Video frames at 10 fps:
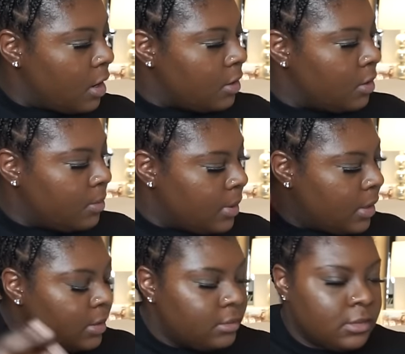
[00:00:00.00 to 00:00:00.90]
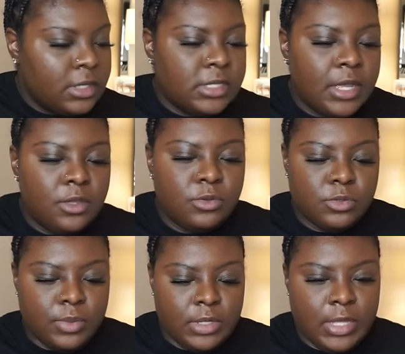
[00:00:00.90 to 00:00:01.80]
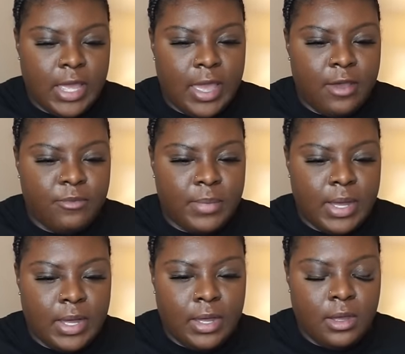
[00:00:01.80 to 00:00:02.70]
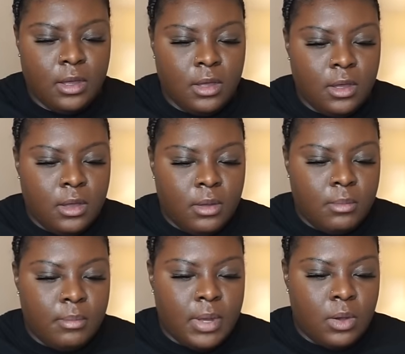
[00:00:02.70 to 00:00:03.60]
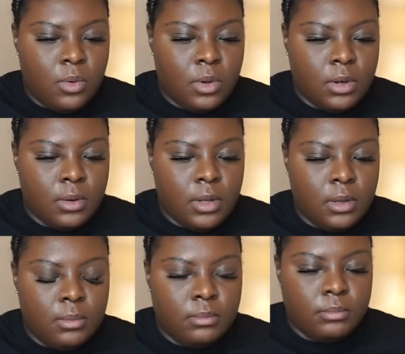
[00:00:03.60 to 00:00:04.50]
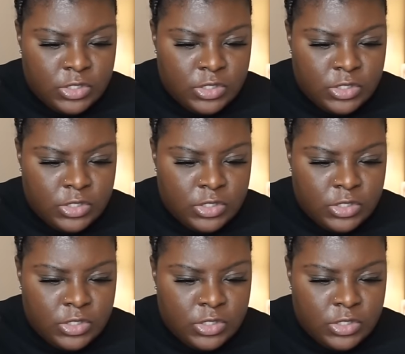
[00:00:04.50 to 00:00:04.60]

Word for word: know what, because I usually have my order up.